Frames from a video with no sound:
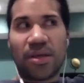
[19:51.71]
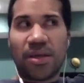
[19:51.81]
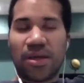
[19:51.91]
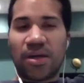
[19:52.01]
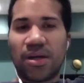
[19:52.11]

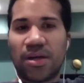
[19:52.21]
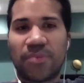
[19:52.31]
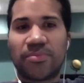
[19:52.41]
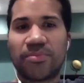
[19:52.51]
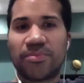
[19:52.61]

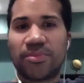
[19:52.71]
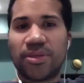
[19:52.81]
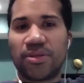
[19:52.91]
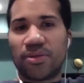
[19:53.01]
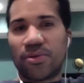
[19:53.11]

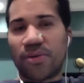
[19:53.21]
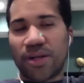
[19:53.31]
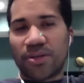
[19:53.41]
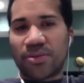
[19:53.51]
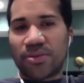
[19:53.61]

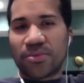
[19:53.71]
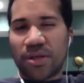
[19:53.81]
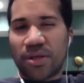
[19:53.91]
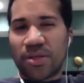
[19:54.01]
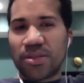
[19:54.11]
I don't
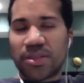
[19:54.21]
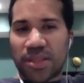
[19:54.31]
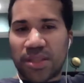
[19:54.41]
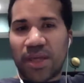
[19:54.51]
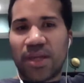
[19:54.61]

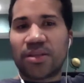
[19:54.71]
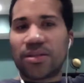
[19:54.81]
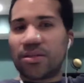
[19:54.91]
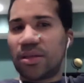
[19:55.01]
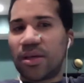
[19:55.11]

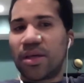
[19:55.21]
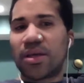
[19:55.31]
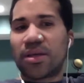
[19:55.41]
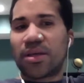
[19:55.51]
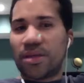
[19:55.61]
understand. Like
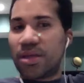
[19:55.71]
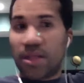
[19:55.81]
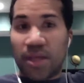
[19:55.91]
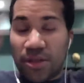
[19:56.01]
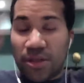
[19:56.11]

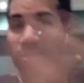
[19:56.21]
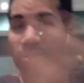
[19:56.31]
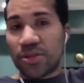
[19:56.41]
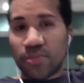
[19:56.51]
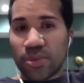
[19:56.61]
it
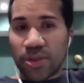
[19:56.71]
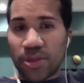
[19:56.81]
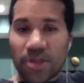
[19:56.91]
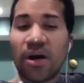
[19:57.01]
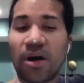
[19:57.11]
heard the
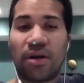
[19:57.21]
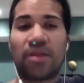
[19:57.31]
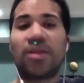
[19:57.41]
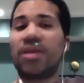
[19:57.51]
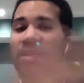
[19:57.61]
word
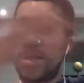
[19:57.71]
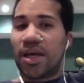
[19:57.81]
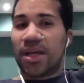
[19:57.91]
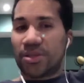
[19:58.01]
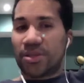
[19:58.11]
call,
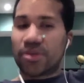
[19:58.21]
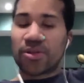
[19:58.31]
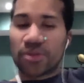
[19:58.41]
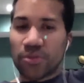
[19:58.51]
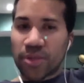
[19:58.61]
and it
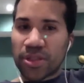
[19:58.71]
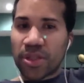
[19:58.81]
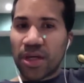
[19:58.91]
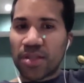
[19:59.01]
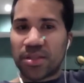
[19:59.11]
heard the word
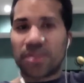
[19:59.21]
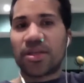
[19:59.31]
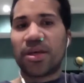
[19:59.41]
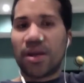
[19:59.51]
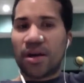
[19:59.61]
cousin.
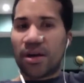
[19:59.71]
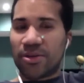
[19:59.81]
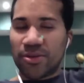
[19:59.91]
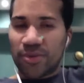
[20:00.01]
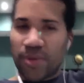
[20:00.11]
Are
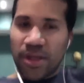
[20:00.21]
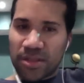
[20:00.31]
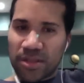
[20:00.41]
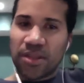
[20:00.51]
you asking